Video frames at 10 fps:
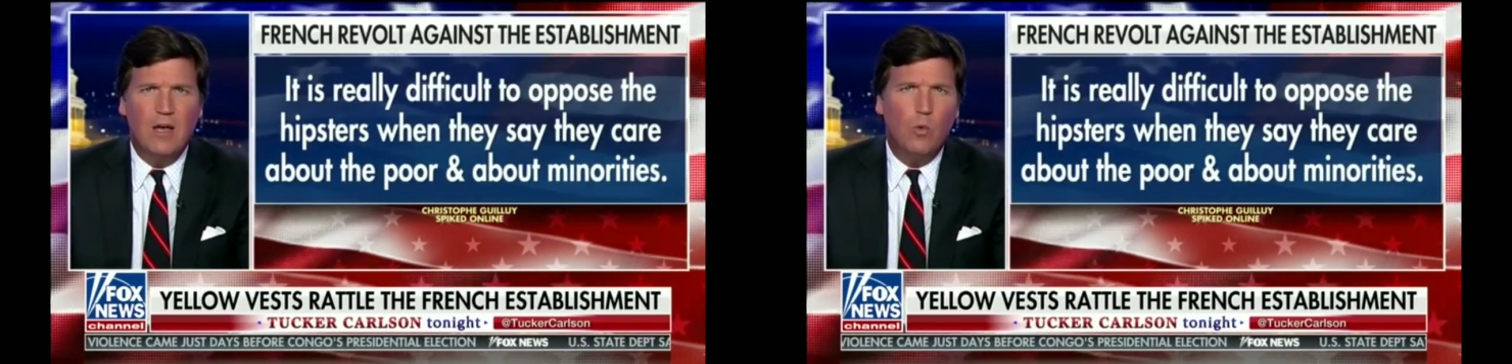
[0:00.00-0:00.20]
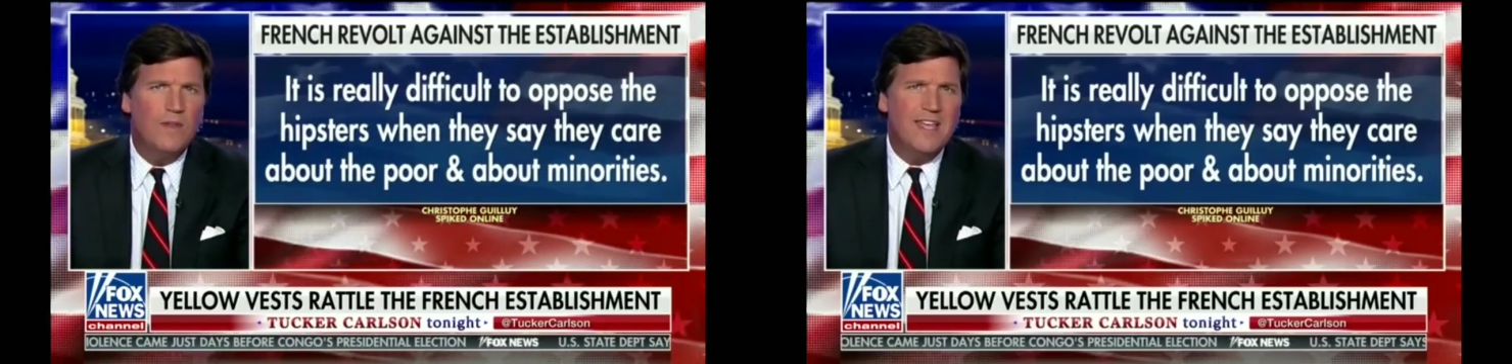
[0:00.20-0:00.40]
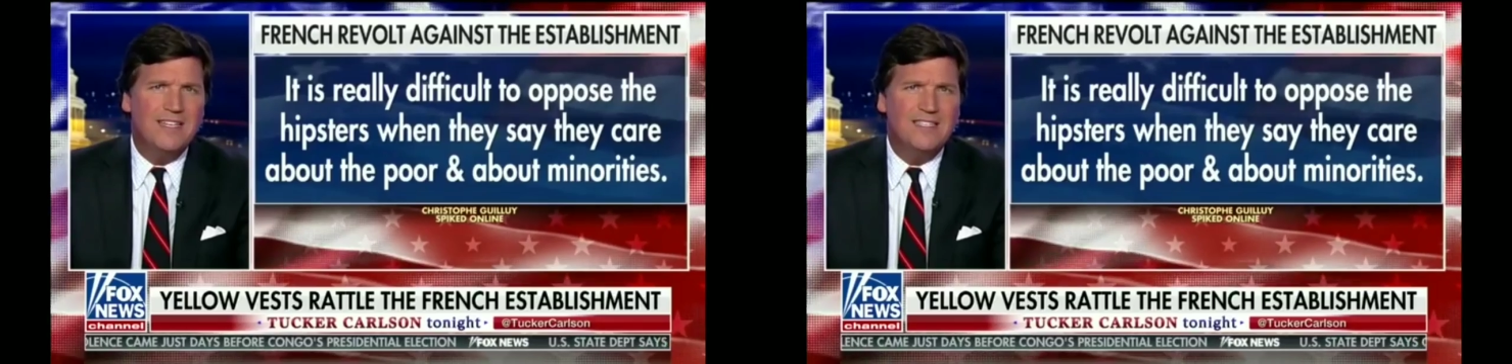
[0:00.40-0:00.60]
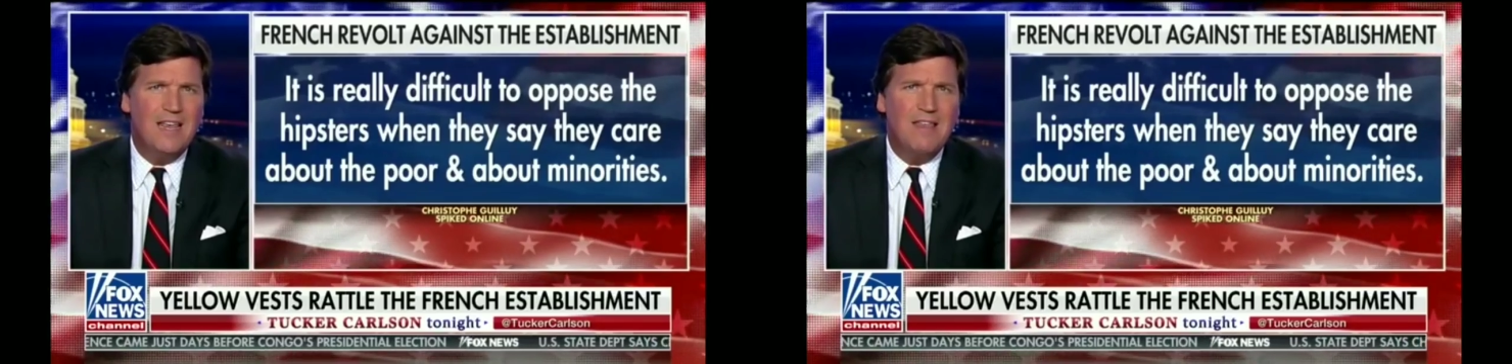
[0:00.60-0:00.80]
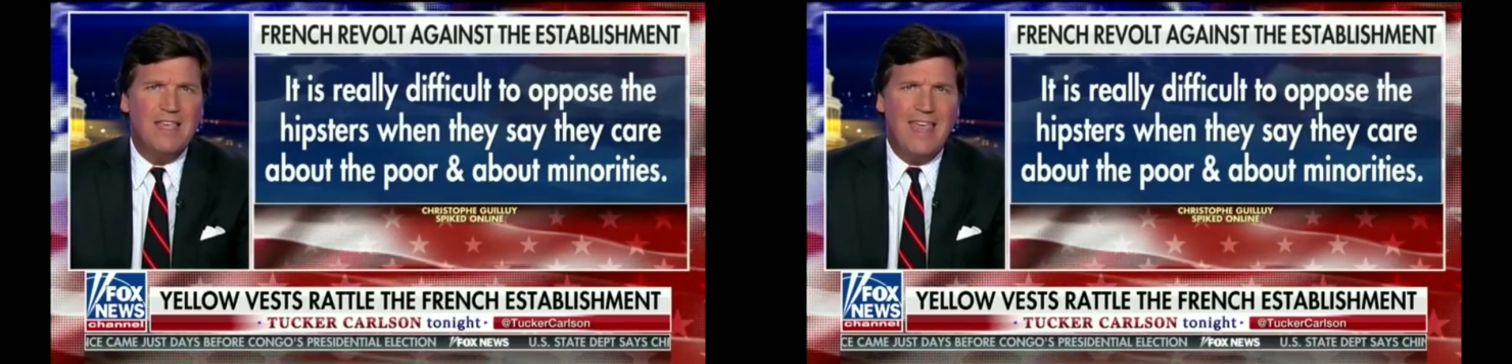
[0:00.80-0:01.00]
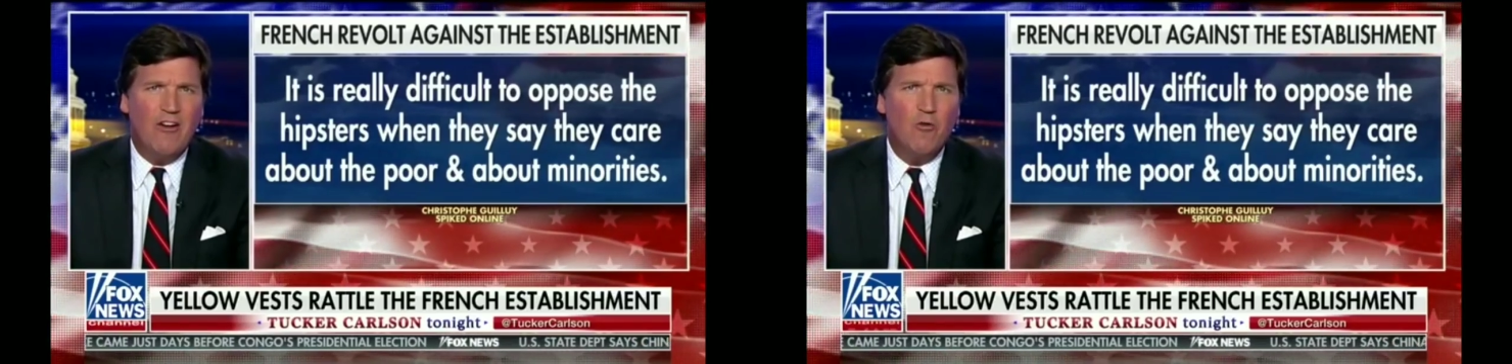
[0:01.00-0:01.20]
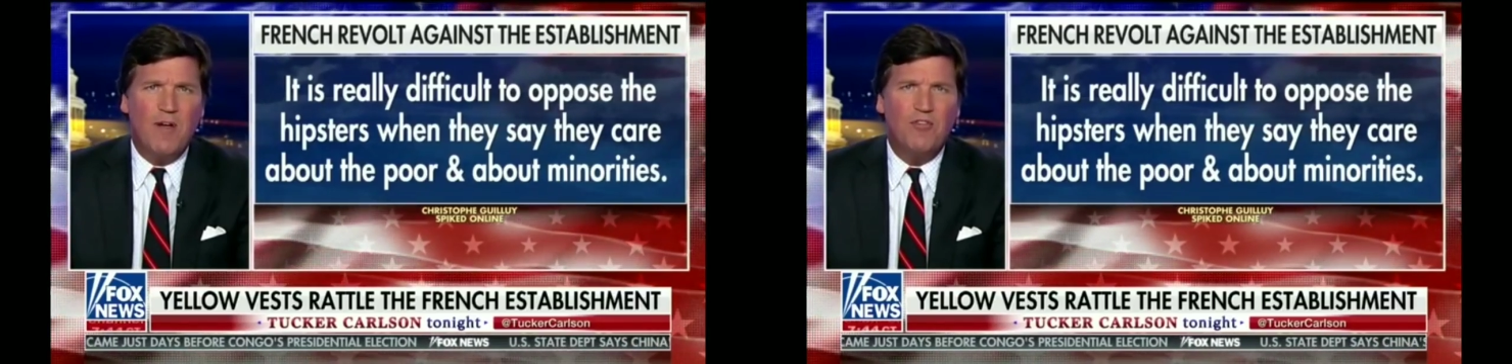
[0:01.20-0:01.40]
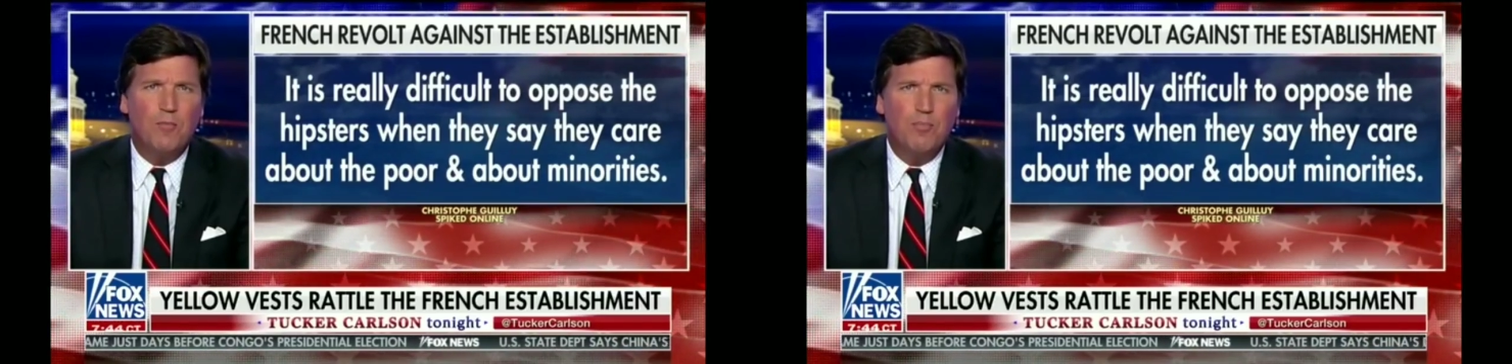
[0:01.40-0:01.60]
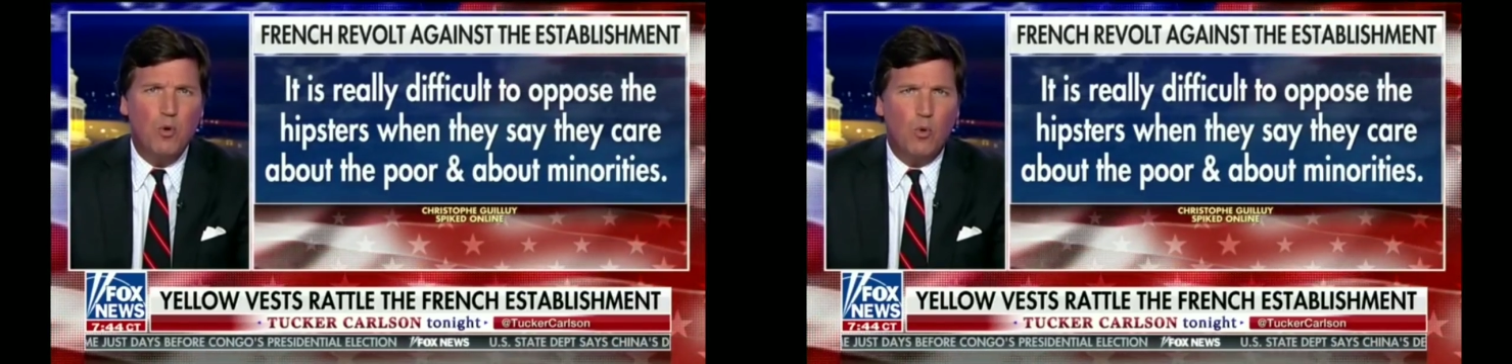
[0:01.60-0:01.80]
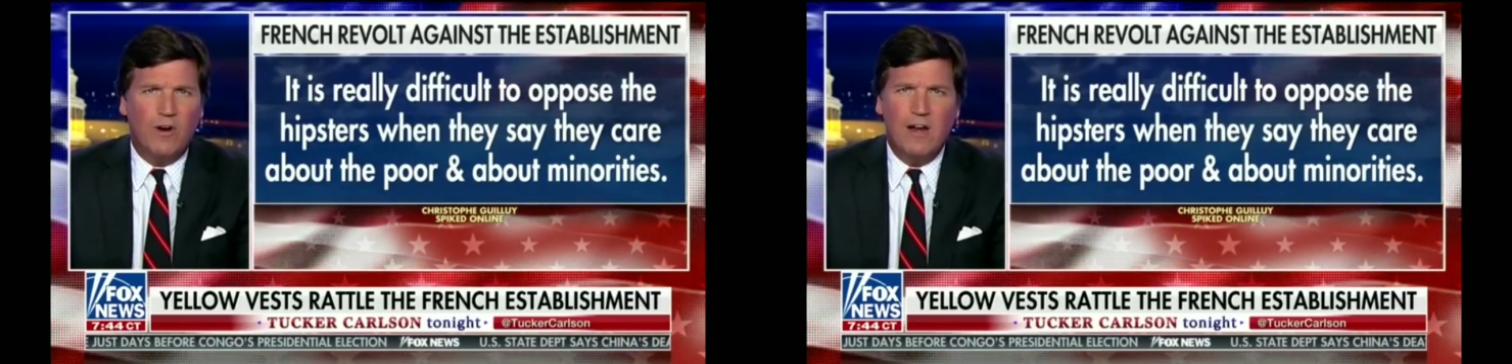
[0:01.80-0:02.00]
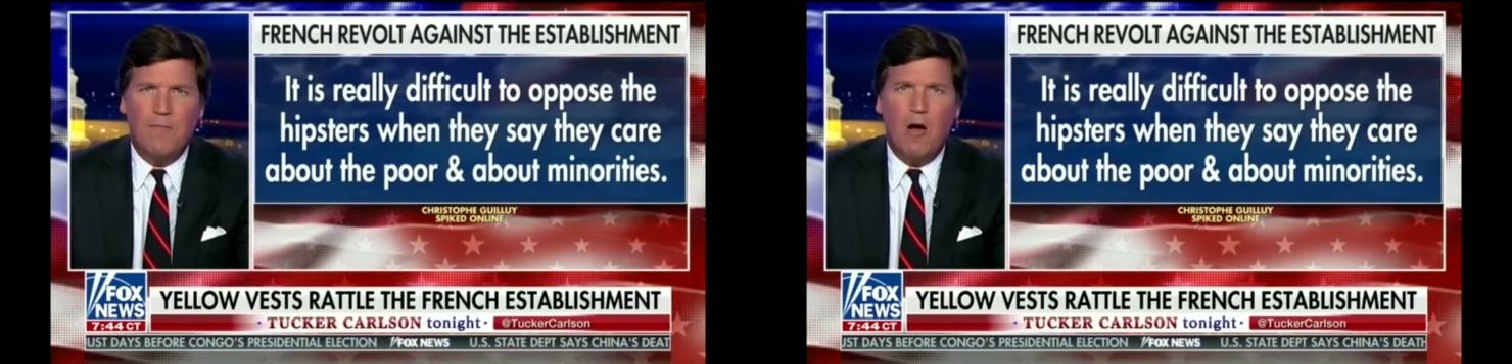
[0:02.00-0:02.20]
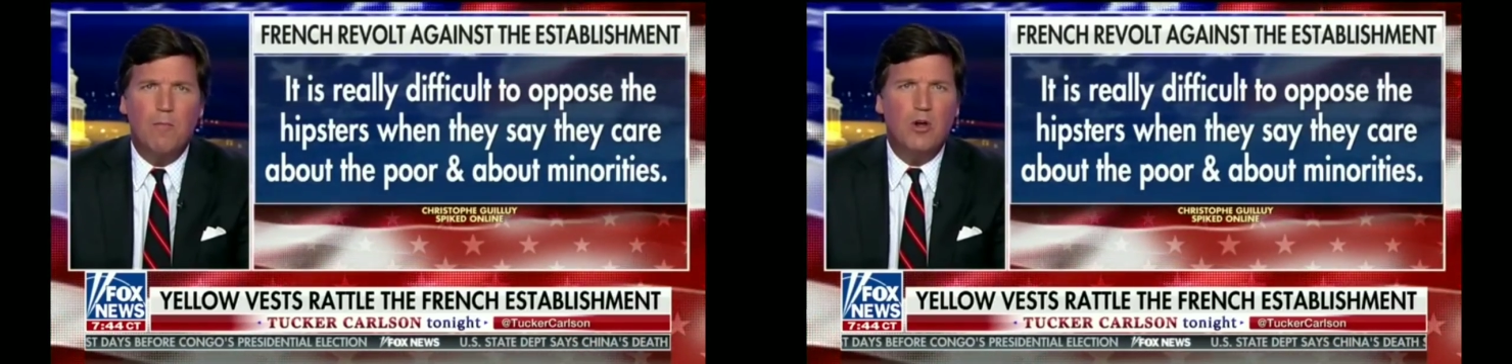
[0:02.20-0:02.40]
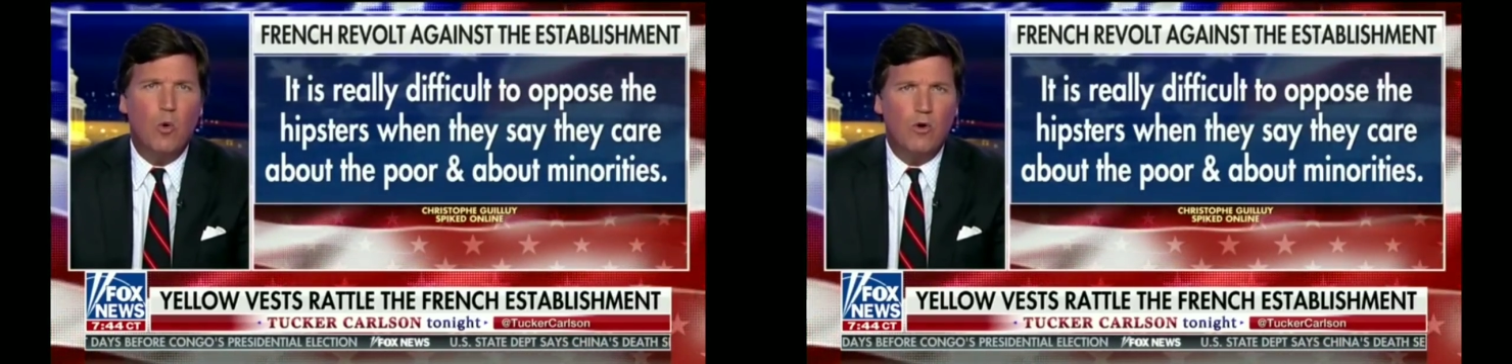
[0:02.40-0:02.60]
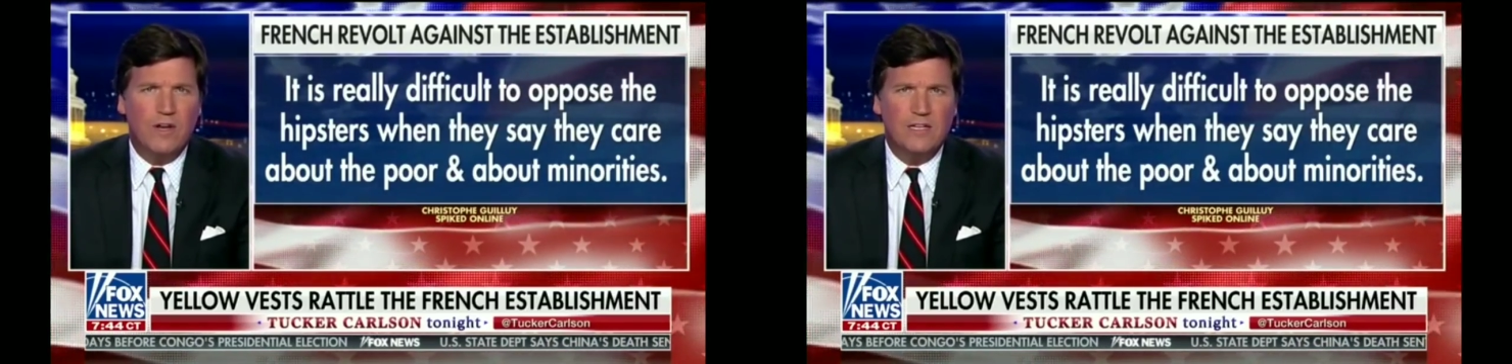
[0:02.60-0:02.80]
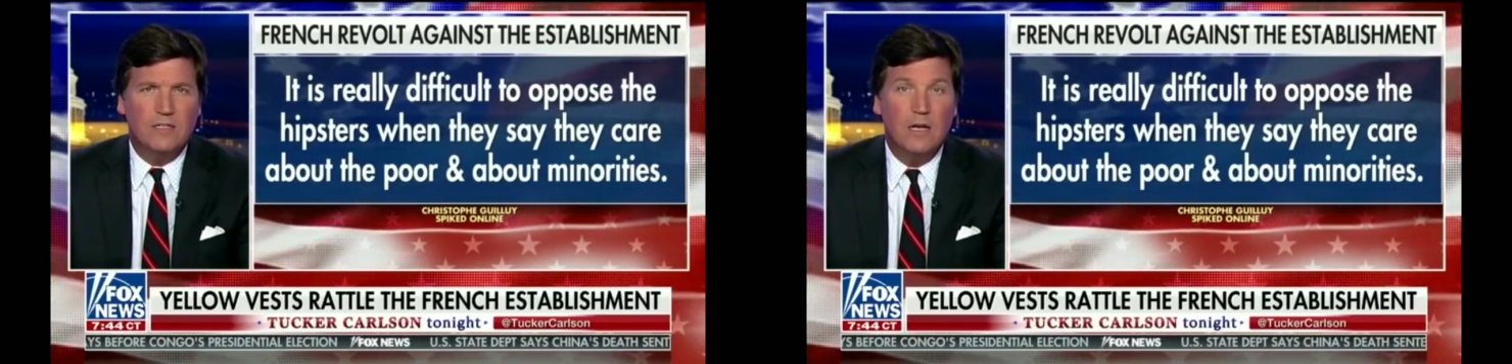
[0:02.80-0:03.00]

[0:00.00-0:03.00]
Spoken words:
when they say they care about the poor and about minorities.